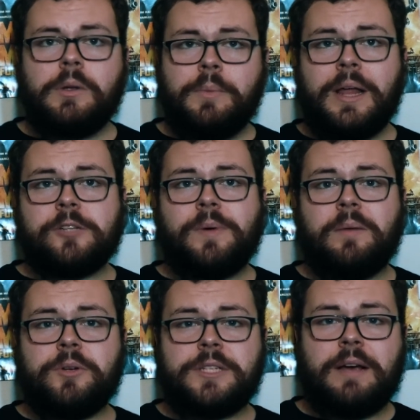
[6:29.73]
But yeah, it's my
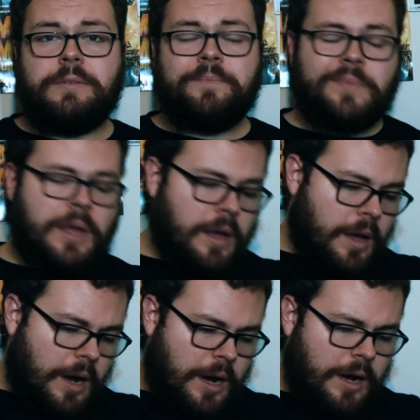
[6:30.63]
number 7.
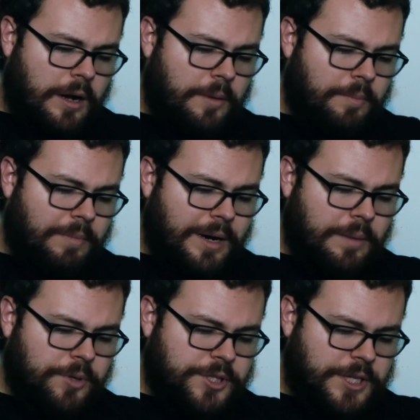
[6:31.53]
My
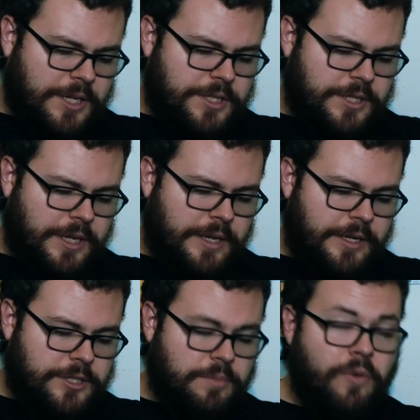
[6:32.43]
number 6
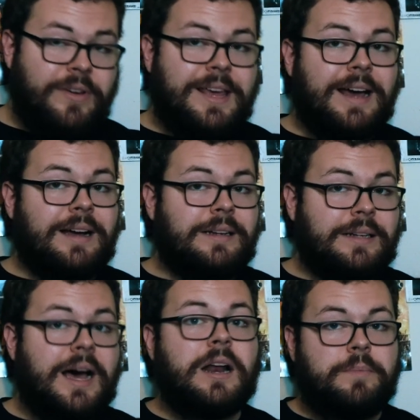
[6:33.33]
is the movie that a
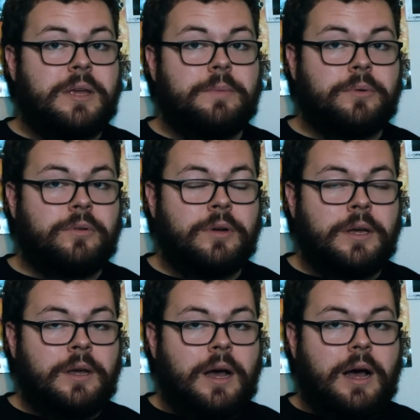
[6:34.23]
lot of people,
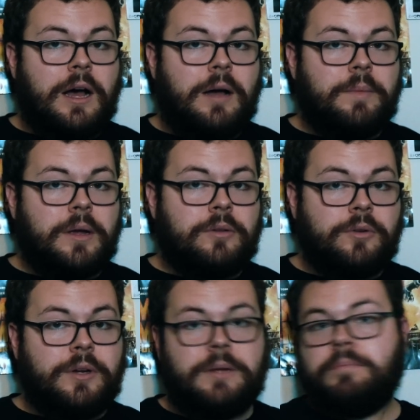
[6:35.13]

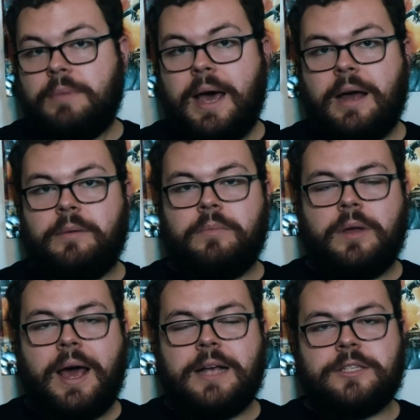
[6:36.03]
including
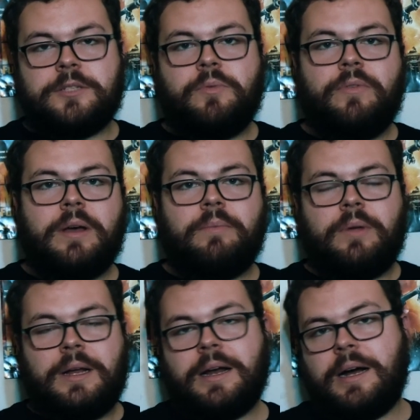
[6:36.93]
Adam, has this movie up a
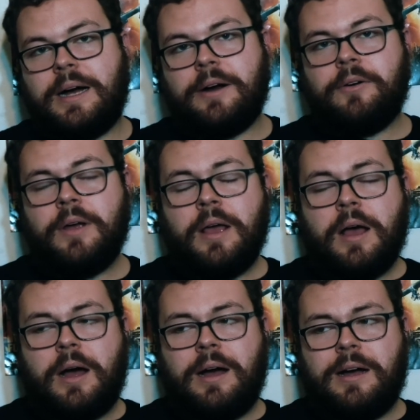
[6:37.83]
lot higher.
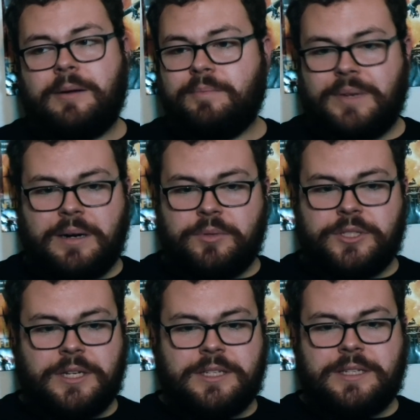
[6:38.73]
My number
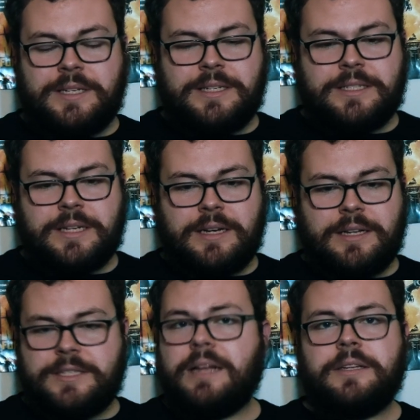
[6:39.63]
6 is
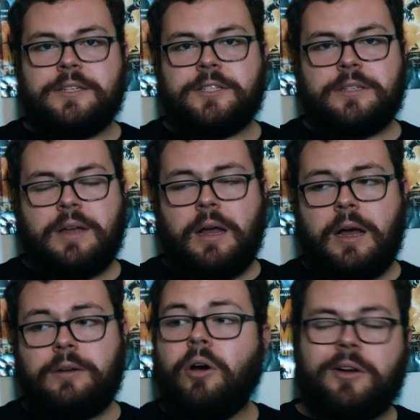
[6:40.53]
Incendies.
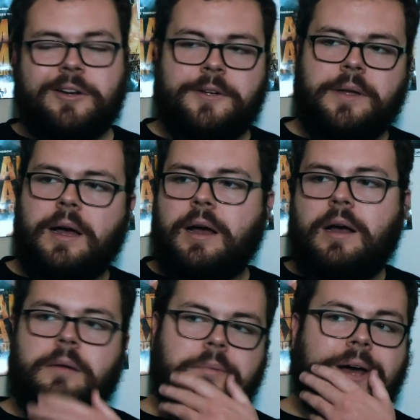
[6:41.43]
Look,
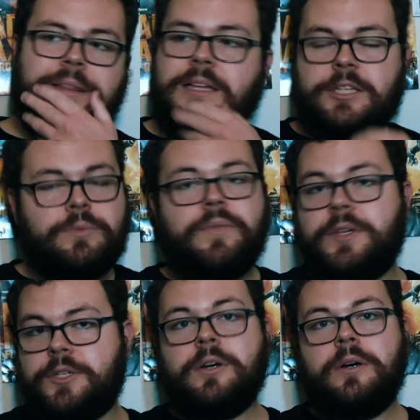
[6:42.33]
I think this
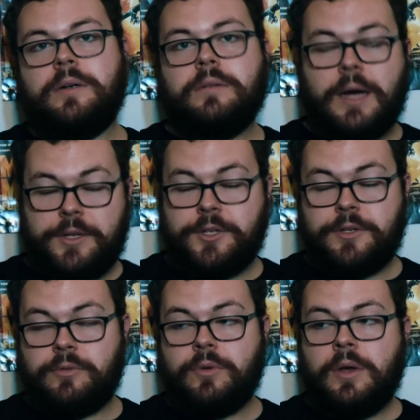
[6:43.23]
movie's good. I
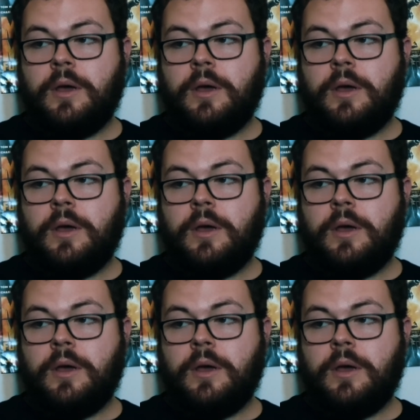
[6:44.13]
do.